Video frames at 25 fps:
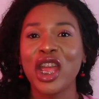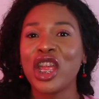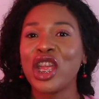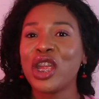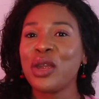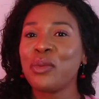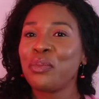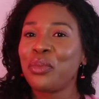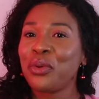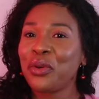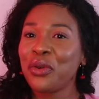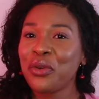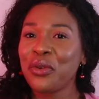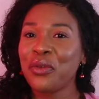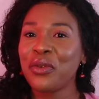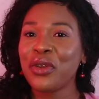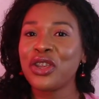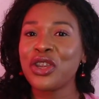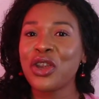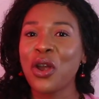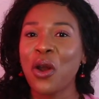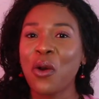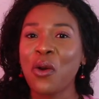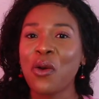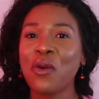
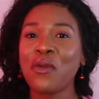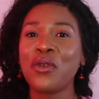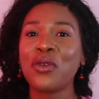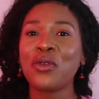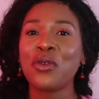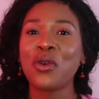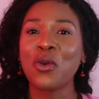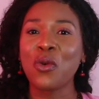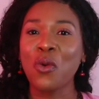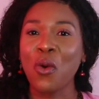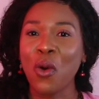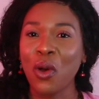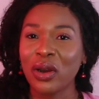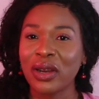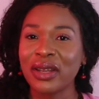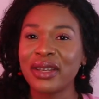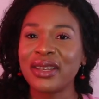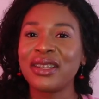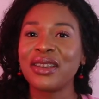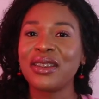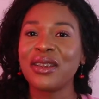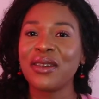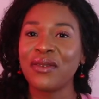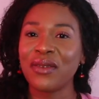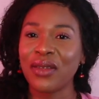improving your overall
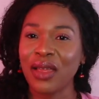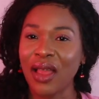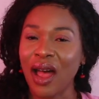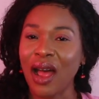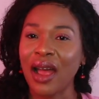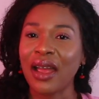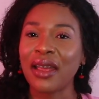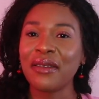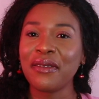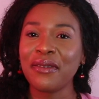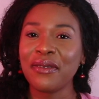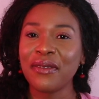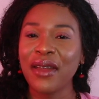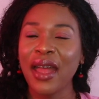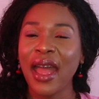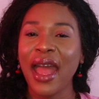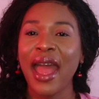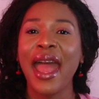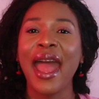quality of life,